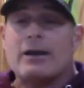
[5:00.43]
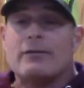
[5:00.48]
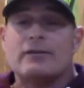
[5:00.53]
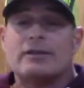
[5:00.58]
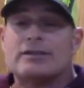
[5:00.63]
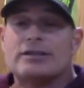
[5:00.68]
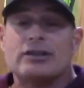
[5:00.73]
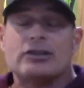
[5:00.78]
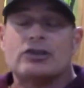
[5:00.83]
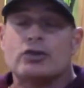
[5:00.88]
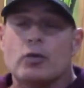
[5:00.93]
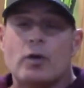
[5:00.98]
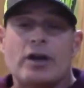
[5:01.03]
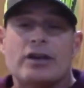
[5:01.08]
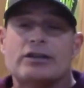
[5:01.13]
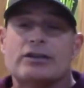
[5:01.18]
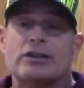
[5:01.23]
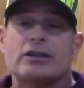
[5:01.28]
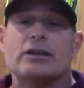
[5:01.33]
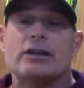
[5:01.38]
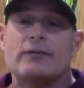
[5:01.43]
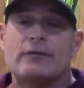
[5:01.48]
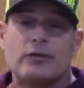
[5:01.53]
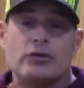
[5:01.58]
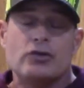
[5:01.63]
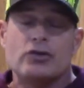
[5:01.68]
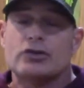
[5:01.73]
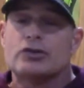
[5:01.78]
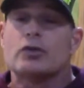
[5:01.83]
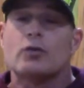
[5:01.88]
a situation if
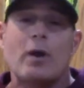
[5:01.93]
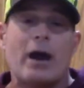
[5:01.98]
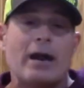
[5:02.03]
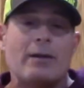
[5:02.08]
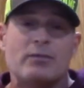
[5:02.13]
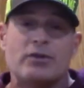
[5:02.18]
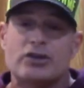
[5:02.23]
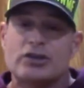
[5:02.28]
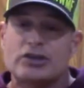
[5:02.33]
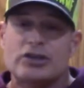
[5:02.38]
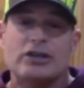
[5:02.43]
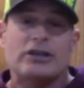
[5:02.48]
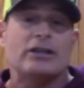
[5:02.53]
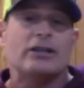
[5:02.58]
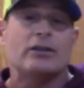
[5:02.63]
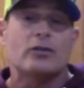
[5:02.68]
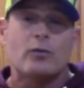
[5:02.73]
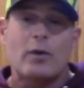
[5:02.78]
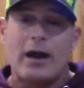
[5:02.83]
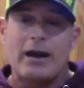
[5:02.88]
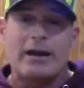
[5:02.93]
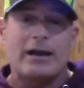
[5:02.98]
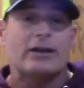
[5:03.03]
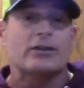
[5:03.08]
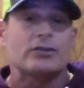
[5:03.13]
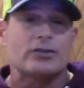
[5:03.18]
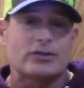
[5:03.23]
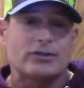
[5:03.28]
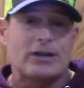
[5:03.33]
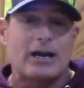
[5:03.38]
you use the right machine, the right
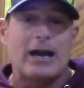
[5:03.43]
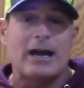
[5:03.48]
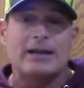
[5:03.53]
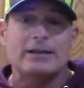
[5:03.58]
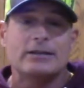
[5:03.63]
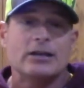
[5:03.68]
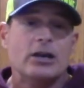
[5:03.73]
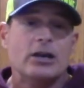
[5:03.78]
exercise.